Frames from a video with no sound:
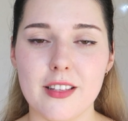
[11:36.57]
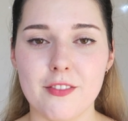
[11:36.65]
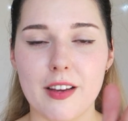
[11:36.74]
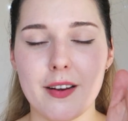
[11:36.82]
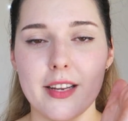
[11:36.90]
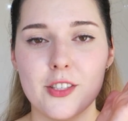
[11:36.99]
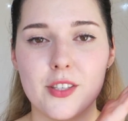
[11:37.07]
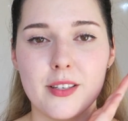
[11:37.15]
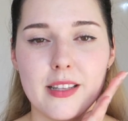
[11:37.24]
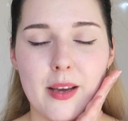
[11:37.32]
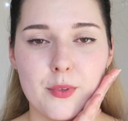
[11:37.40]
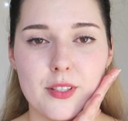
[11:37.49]
The
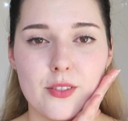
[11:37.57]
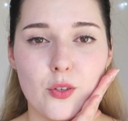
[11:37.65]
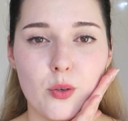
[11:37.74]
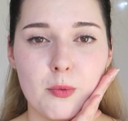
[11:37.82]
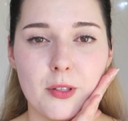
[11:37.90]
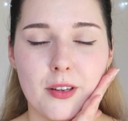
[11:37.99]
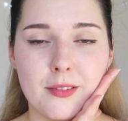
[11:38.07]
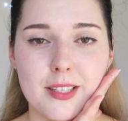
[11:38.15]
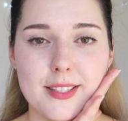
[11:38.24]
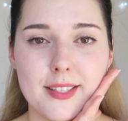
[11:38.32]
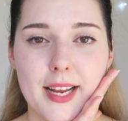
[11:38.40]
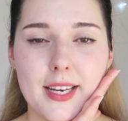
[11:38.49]
foundation that was normal on
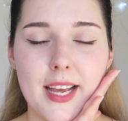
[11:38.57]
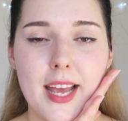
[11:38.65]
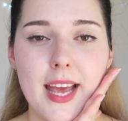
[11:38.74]
this side